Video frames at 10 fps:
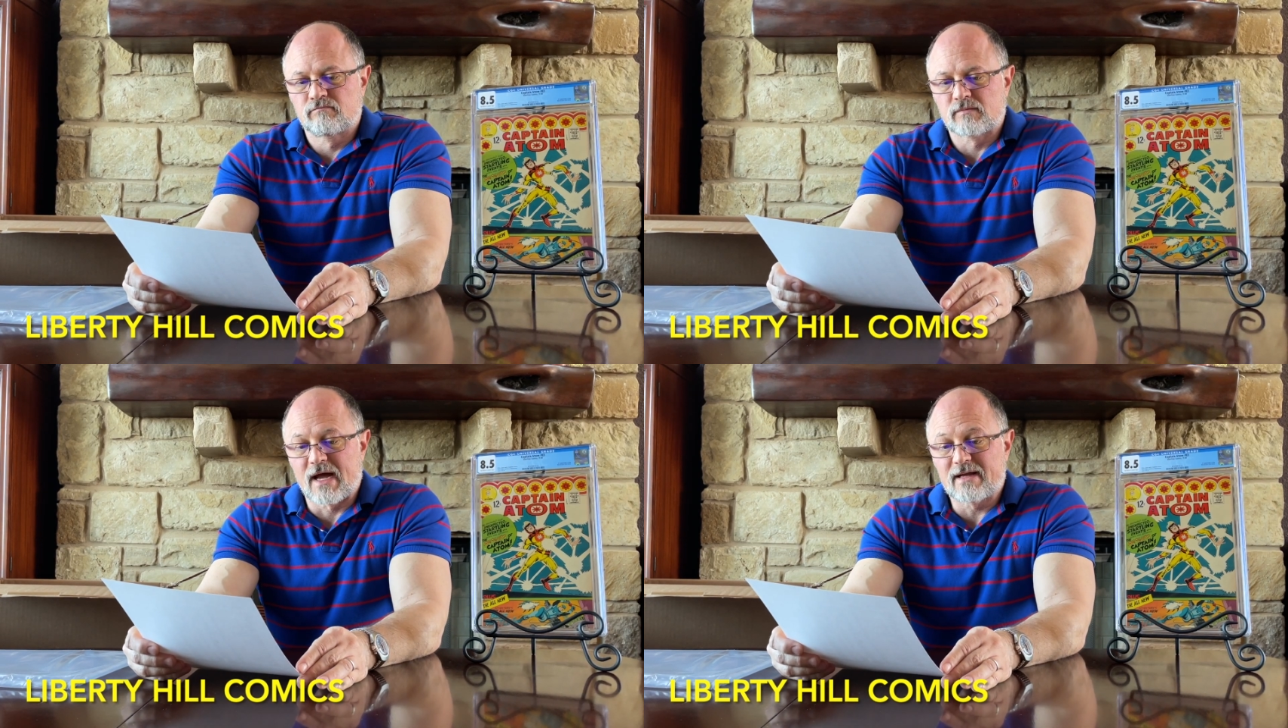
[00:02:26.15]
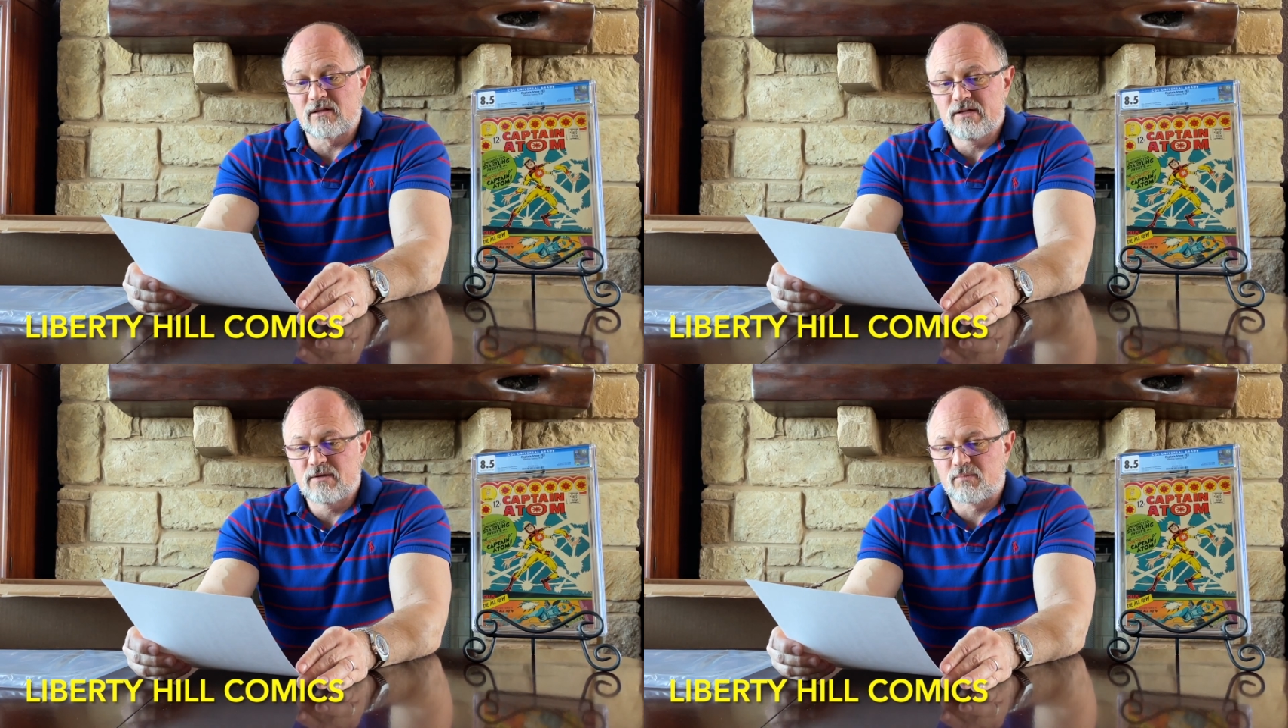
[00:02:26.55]
I
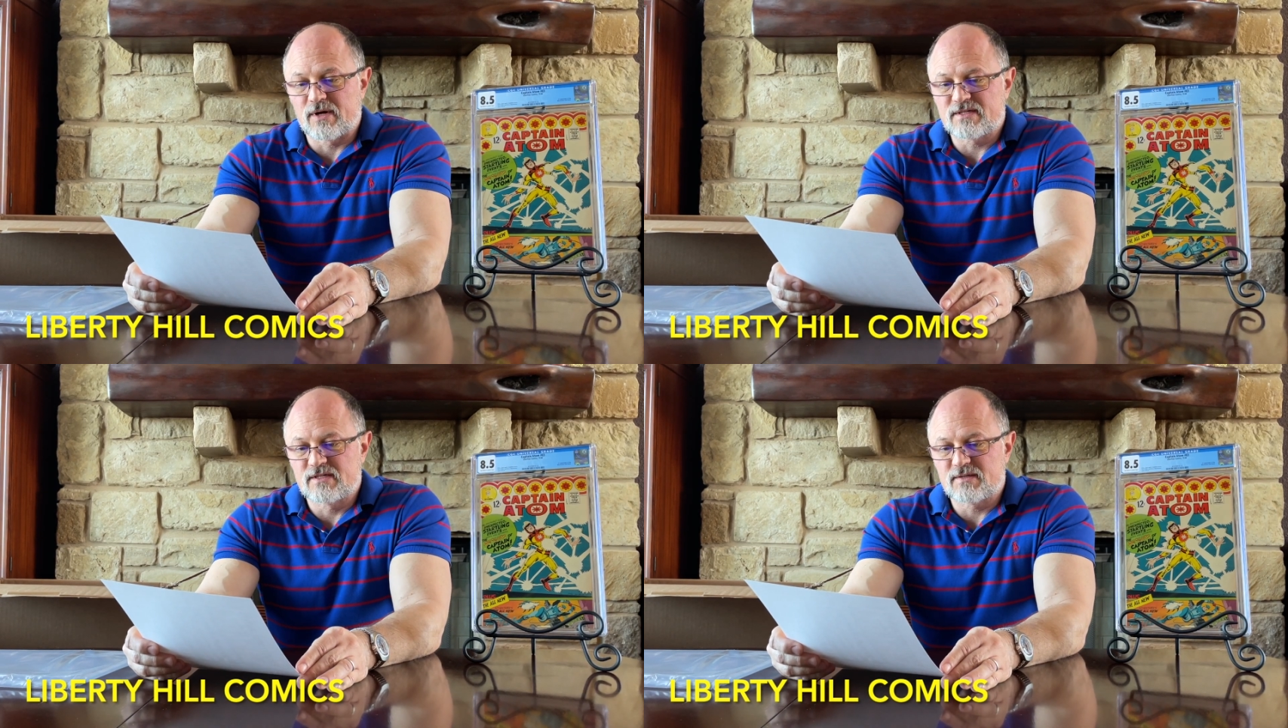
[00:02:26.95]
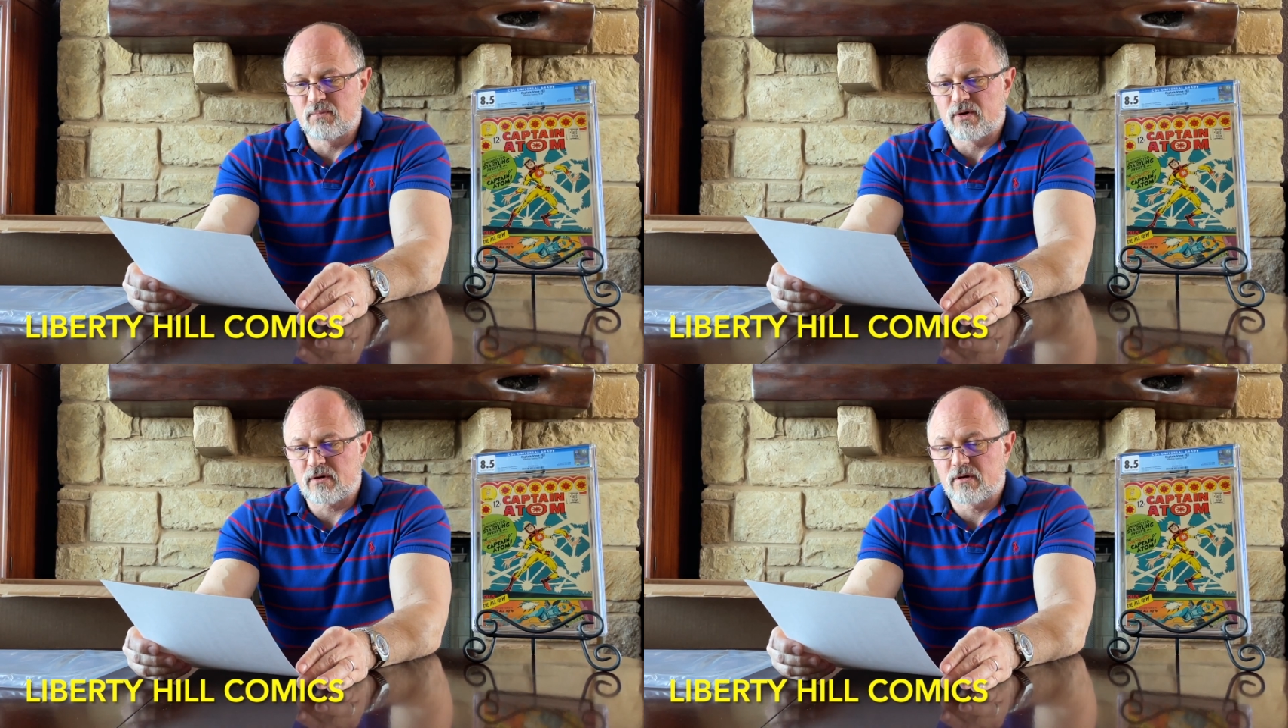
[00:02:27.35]
cleaned and pressed this
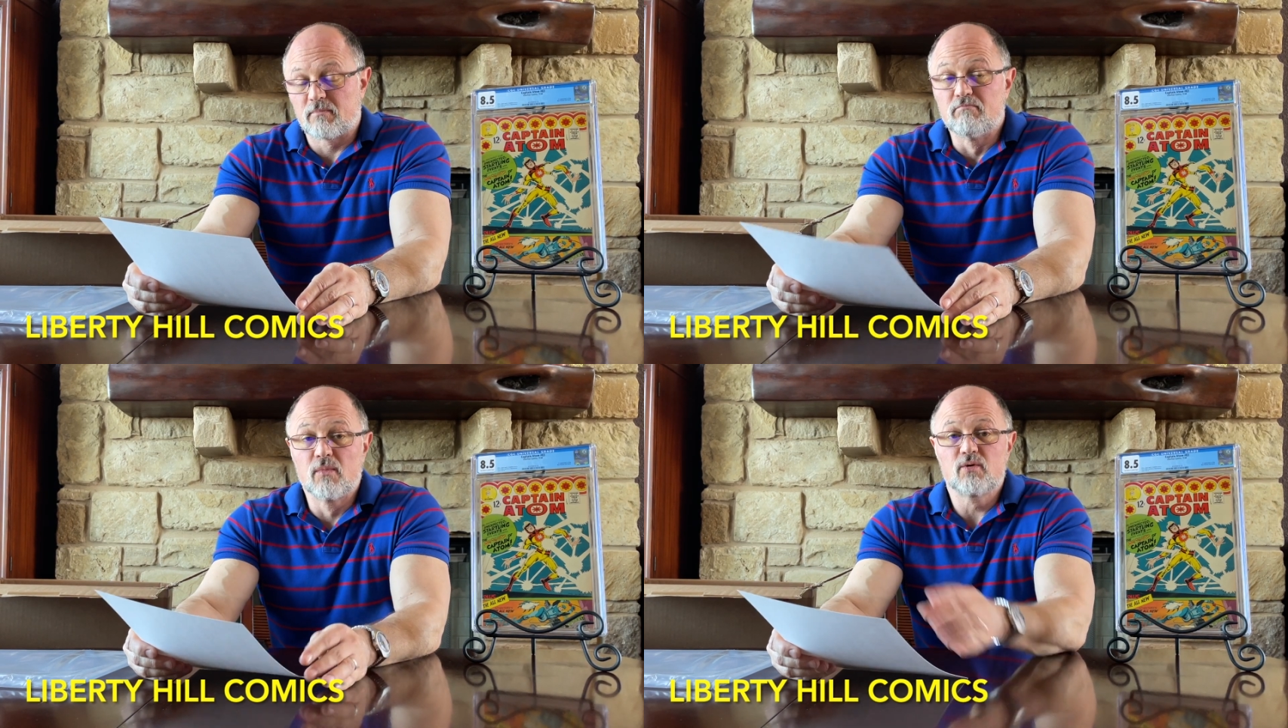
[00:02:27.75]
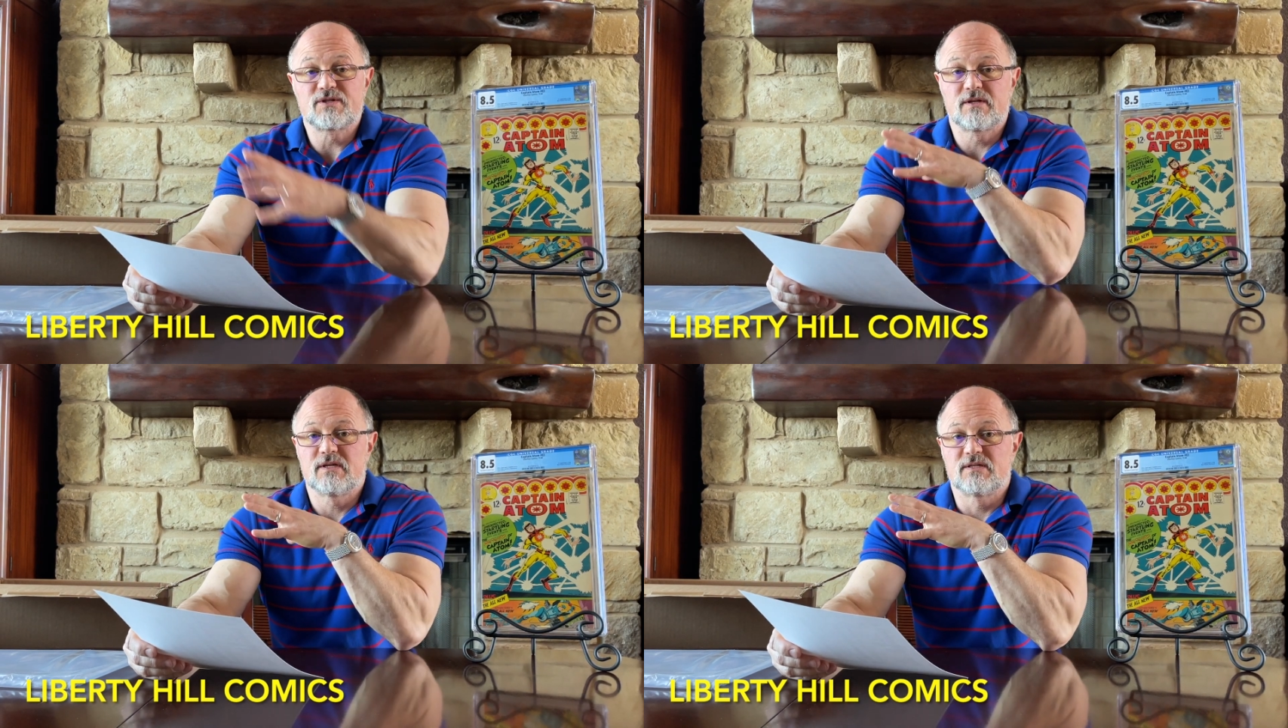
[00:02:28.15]
book. Most
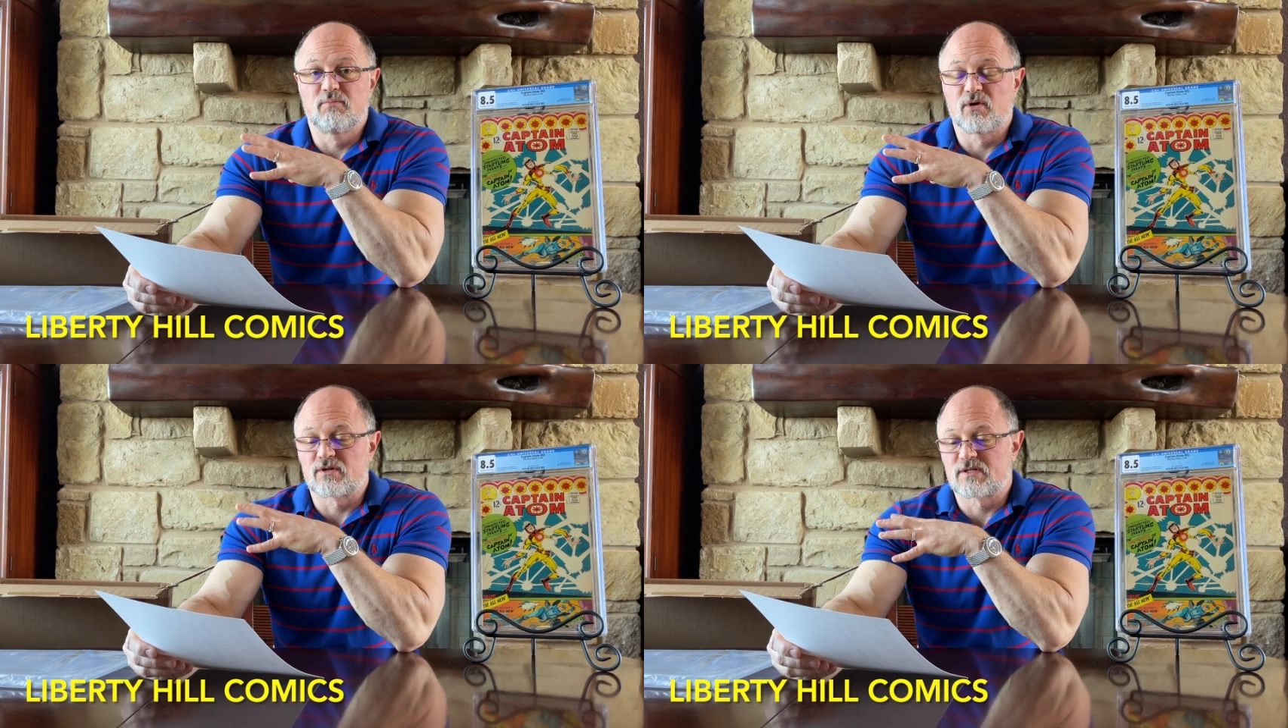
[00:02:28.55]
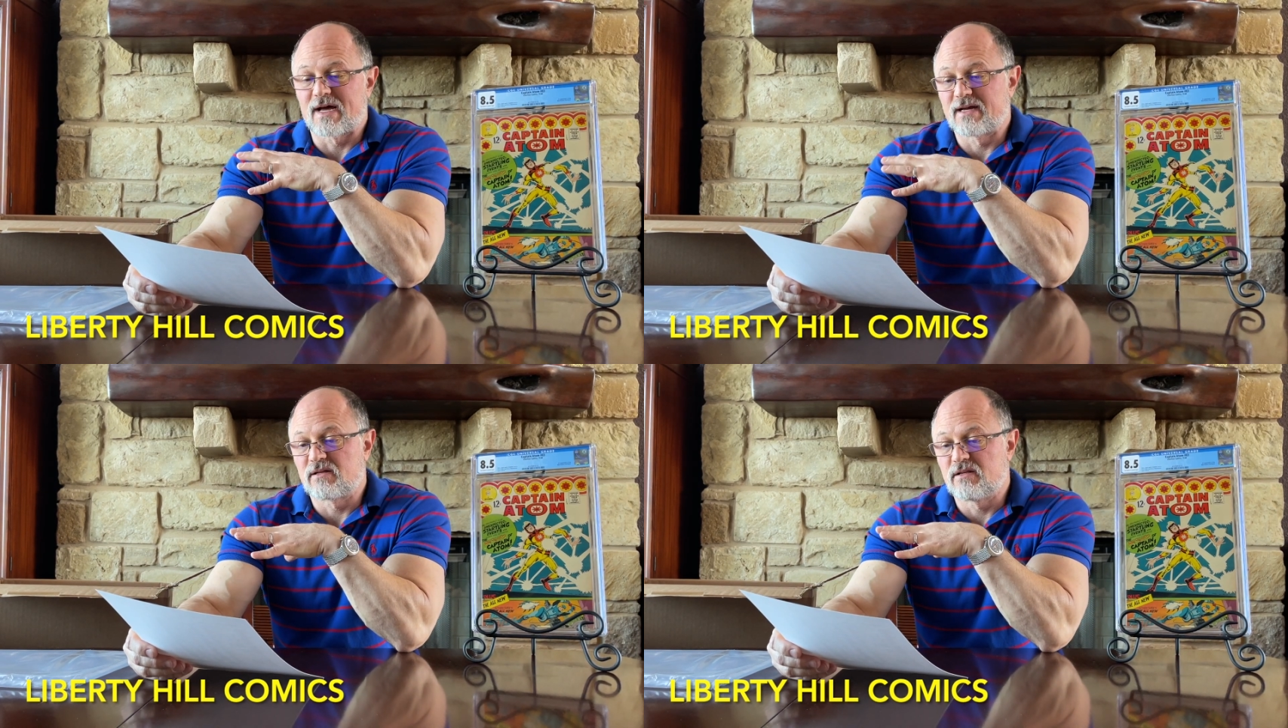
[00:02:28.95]
of these books
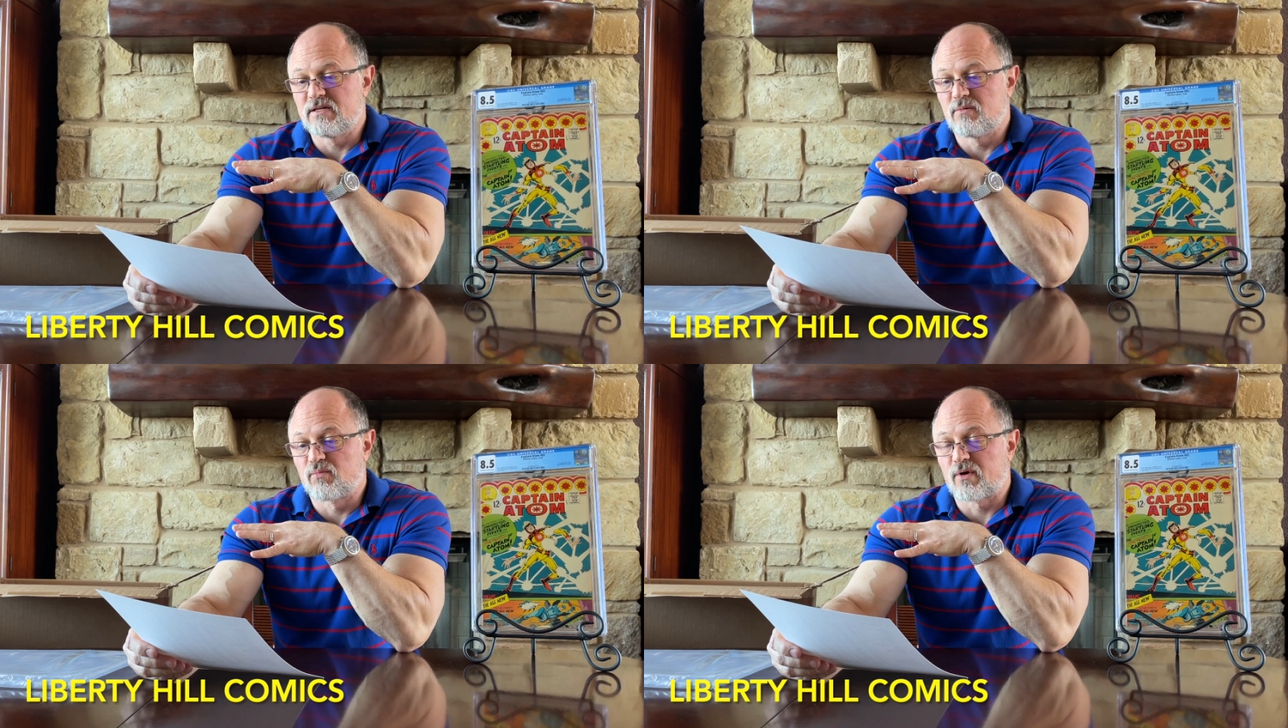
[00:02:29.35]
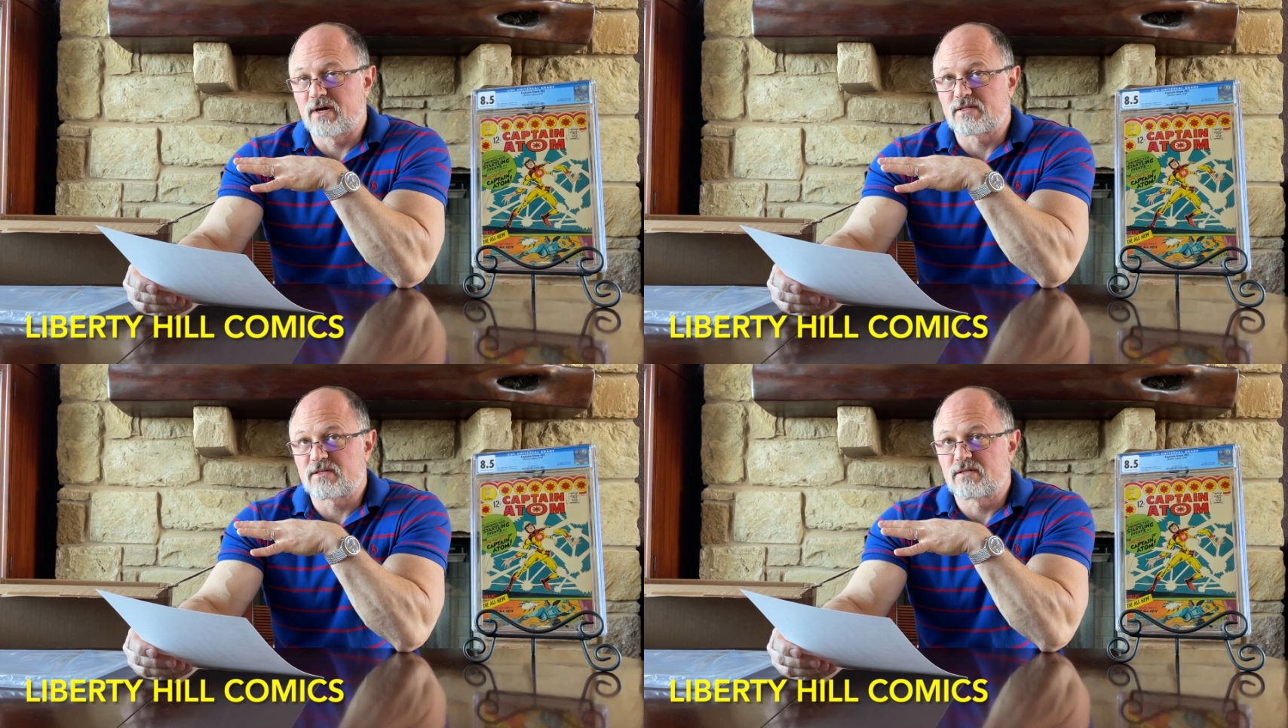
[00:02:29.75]
I cleaned and
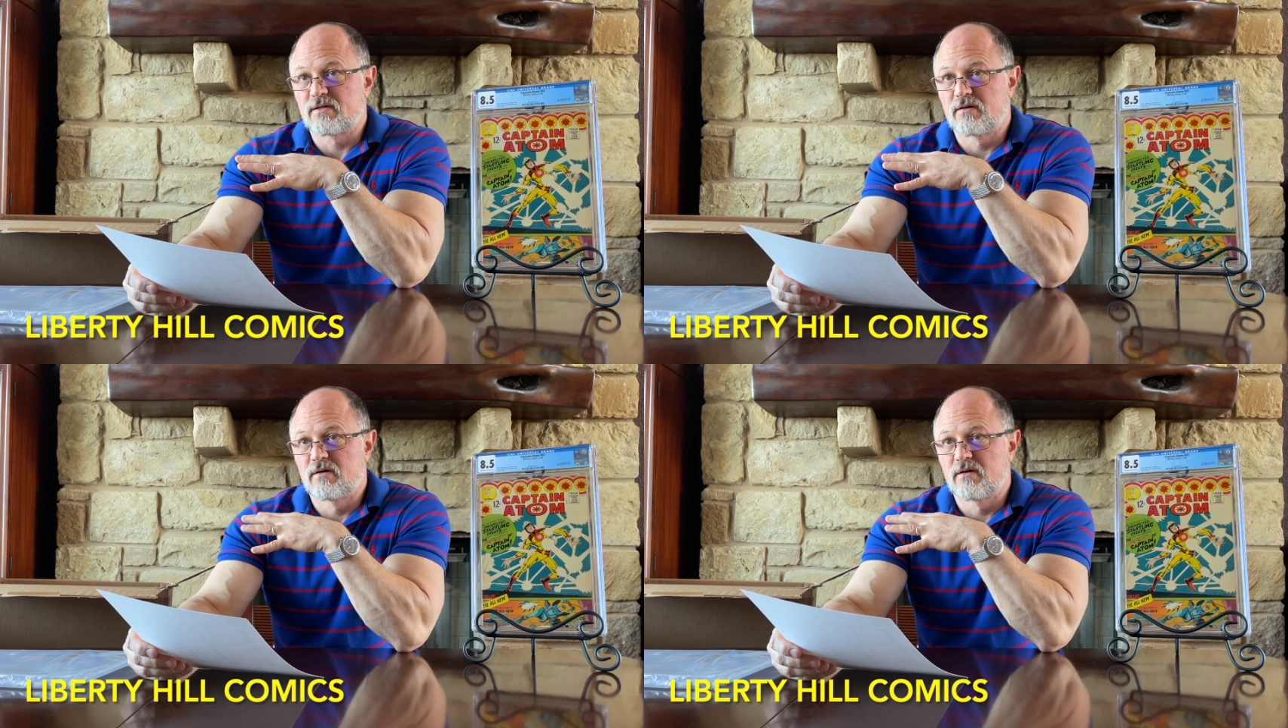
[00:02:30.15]
pressed.